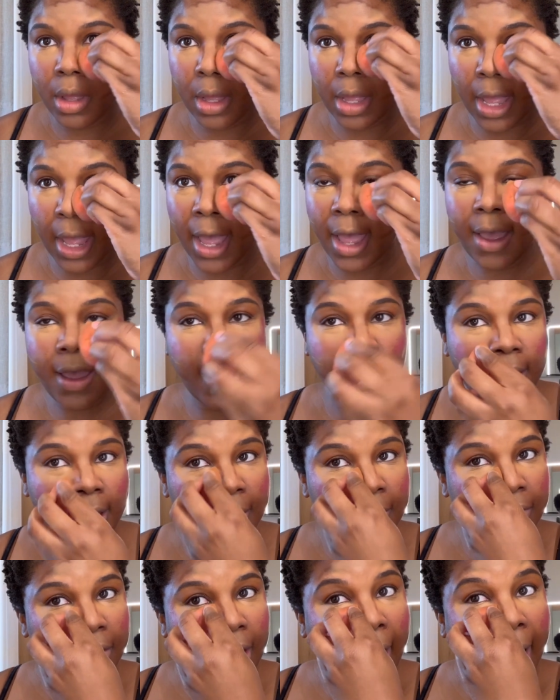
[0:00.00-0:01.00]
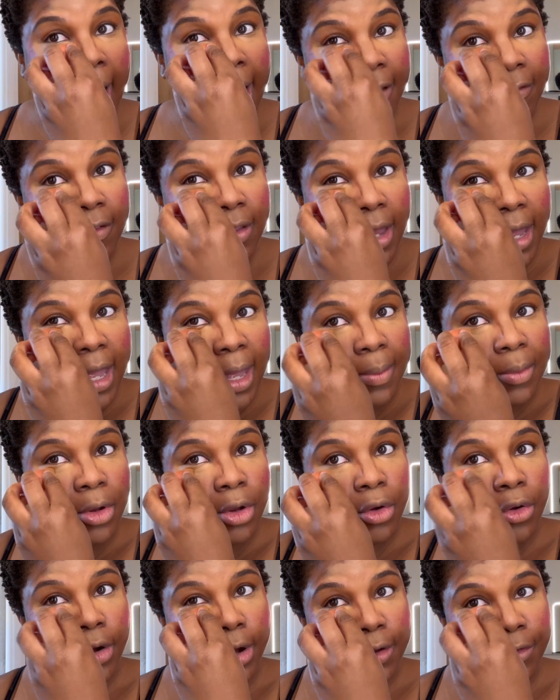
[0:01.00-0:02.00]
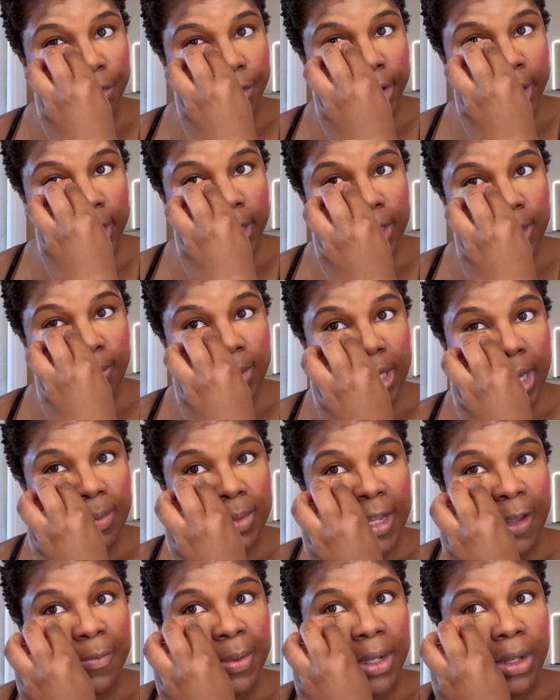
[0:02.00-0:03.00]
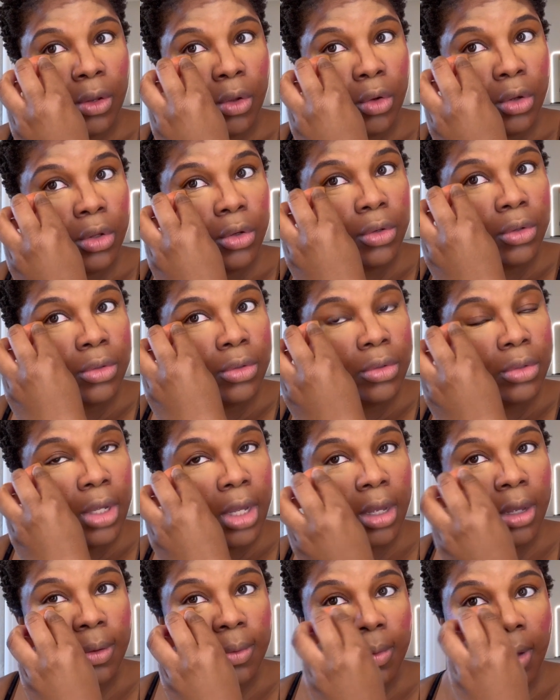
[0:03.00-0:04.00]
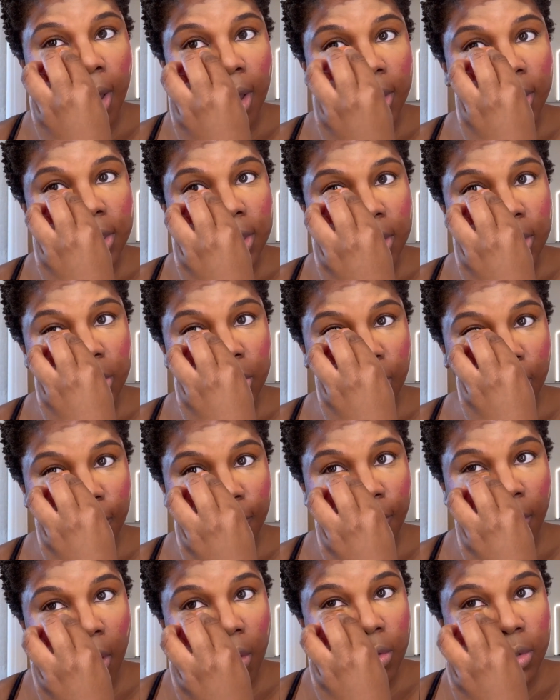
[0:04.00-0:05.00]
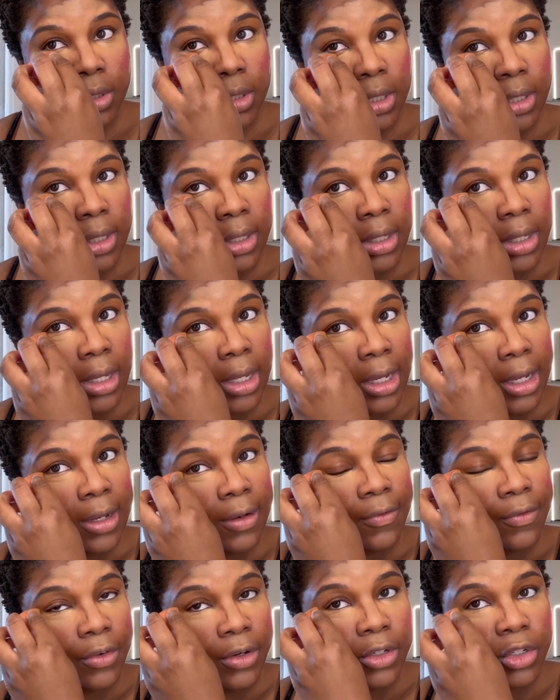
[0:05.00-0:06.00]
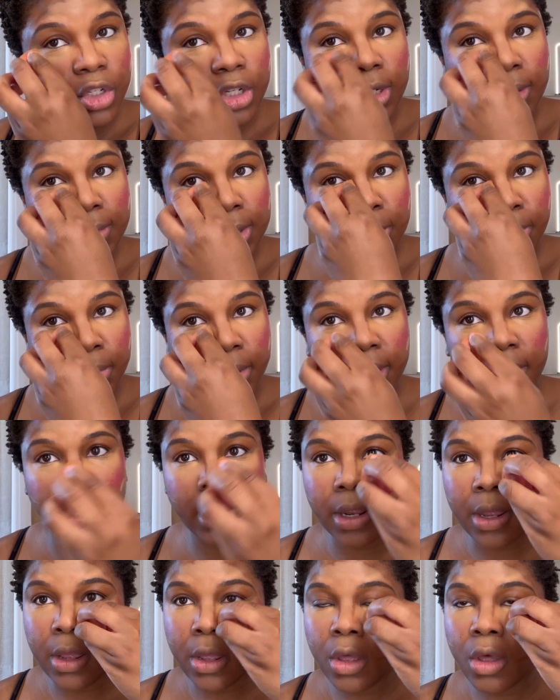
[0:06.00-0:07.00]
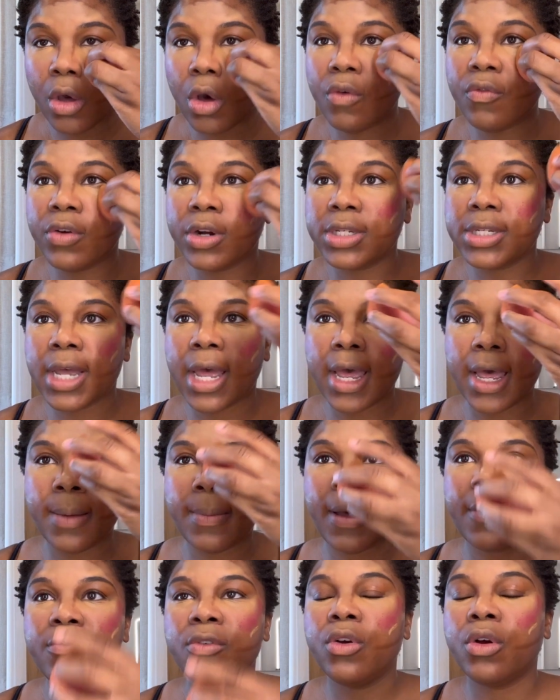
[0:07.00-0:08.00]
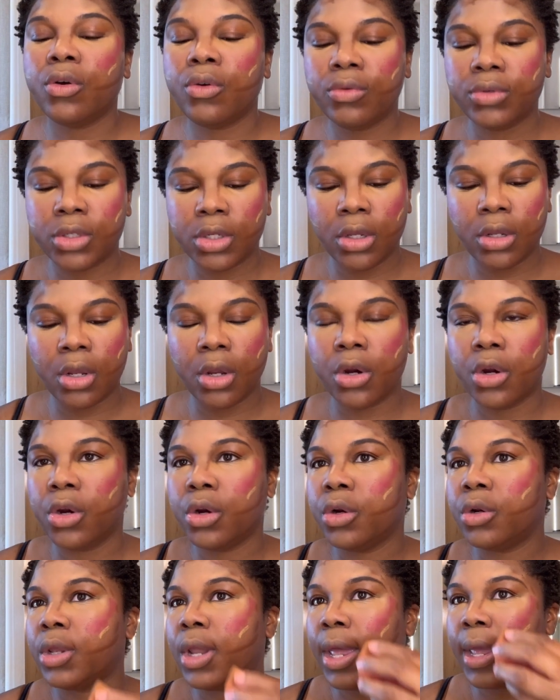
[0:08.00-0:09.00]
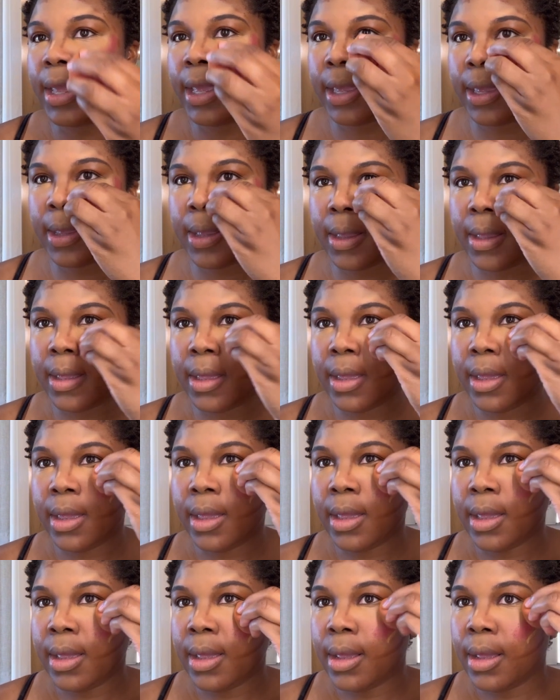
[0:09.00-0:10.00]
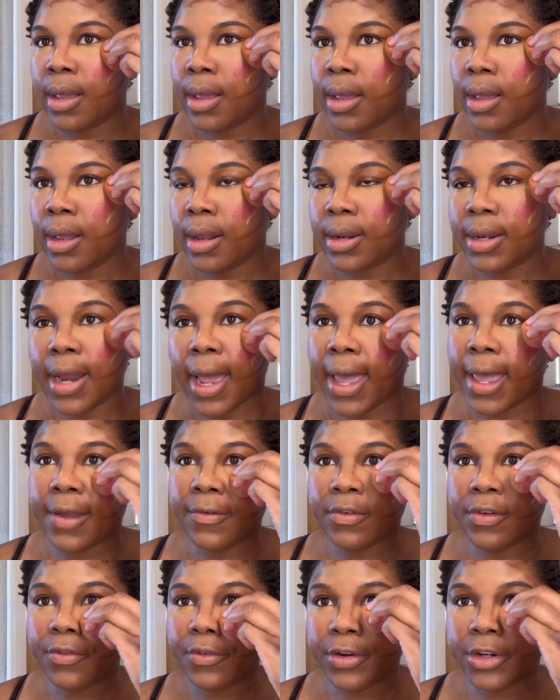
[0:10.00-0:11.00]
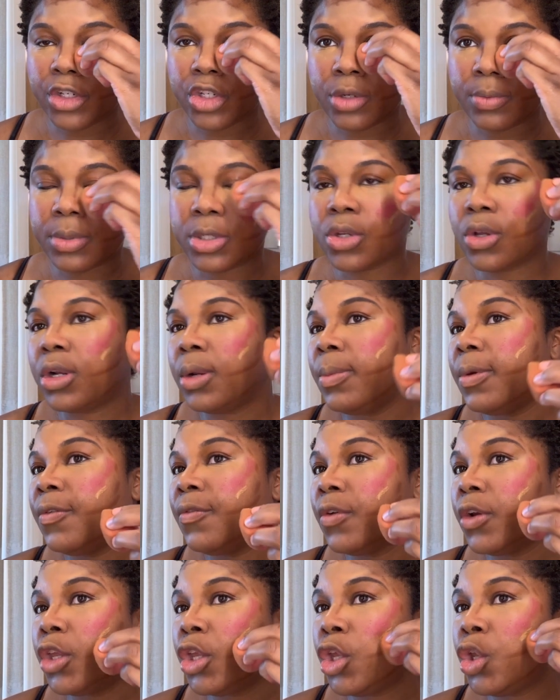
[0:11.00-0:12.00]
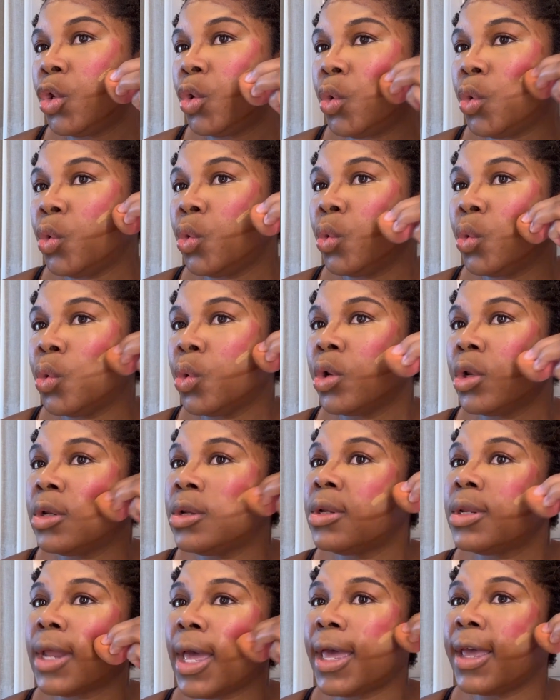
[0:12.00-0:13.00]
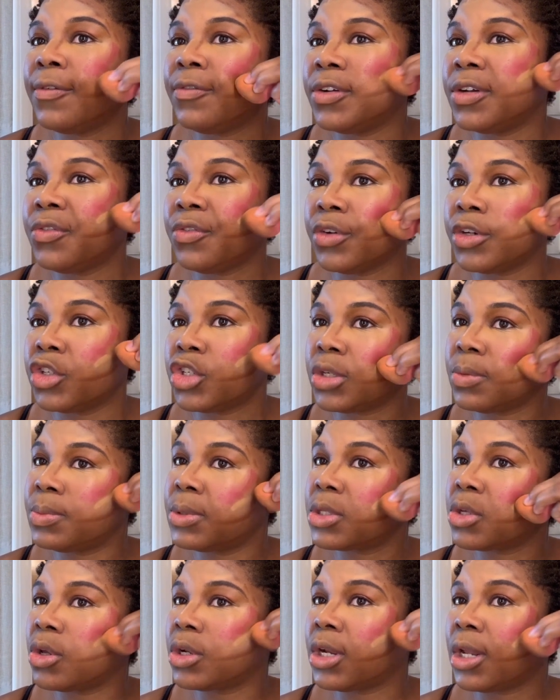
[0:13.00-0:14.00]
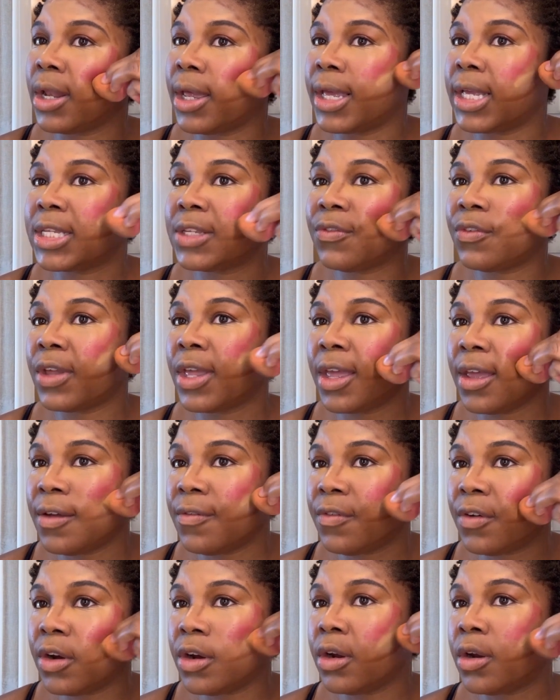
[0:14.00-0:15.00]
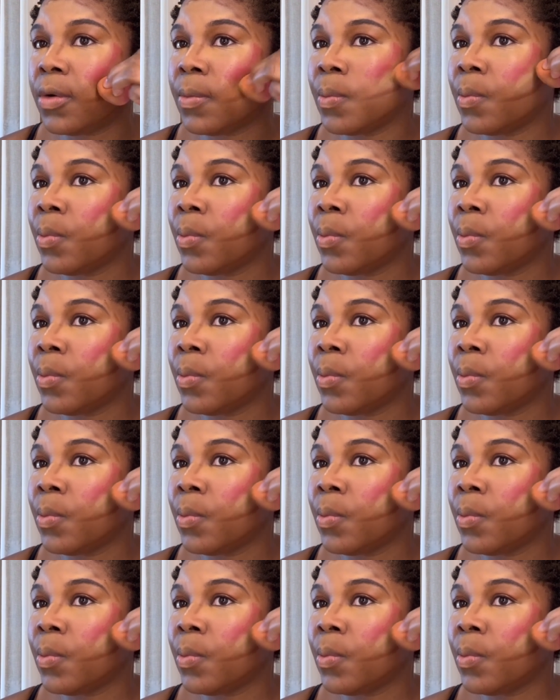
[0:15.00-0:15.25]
I feel like I'm a great friend, and sometimes I've been loyal, honestly, to a fault in friendships. But over time, I've grown to learn, like, not every friendship is going to be for you. Not every friendship is going to last forever.